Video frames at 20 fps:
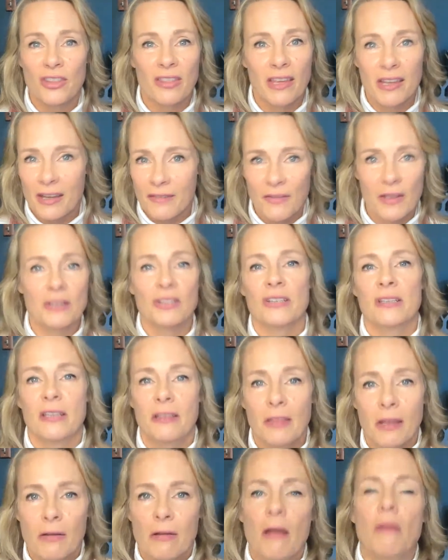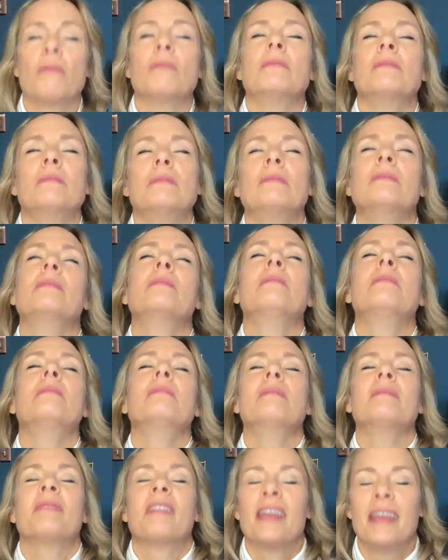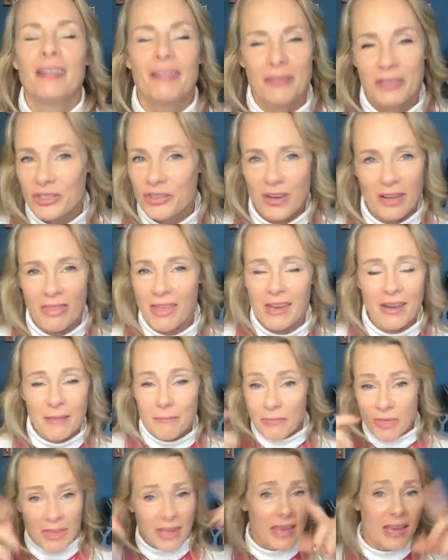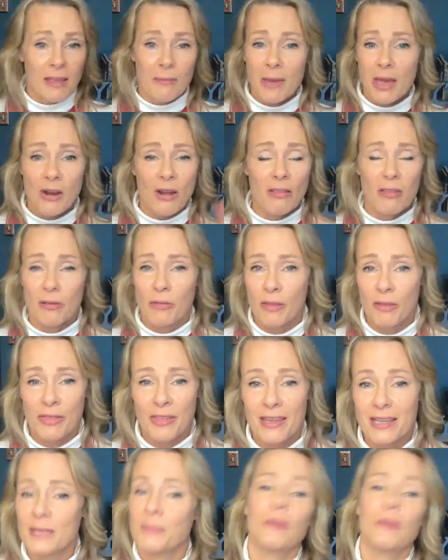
than if I just sit there and which then I'm thinking about all other things.